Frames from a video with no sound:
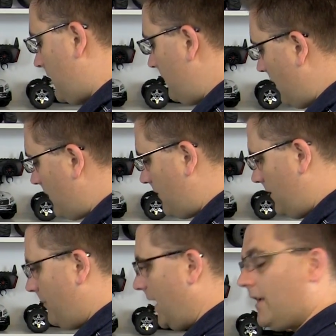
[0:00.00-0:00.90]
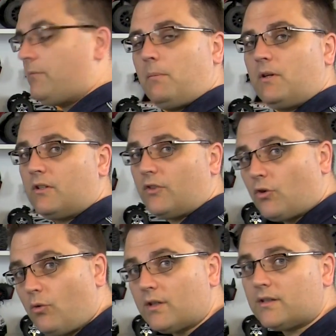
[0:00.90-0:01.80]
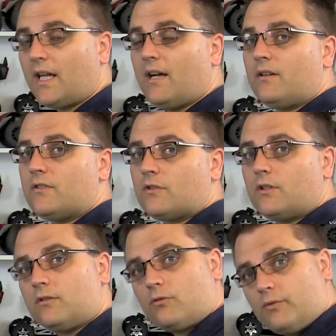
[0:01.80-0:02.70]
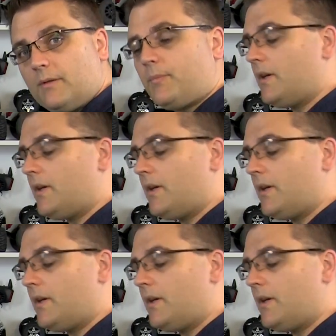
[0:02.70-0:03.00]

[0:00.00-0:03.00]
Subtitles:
the buggy is probably going to squat down, it's going to grip